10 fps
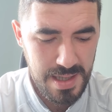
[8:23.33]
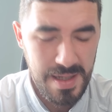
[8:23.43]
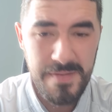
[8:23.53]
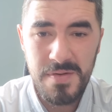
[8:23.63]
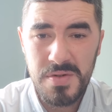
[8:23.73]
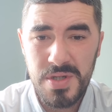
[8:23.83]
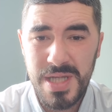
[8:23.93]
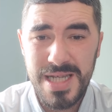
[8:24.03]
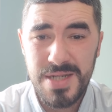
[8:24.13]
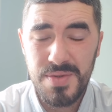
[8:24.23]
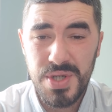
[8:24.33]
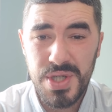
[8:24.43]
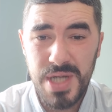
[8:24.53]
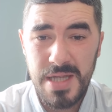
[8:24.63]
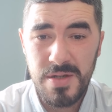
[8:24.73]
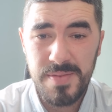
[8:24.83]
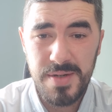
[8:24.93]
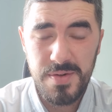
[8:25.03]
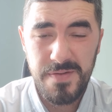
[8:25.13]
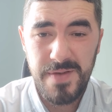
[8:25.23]
everyone just thinks it was a setup and
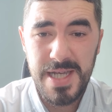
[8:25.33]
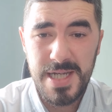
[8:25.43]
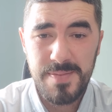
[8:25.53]
it was fake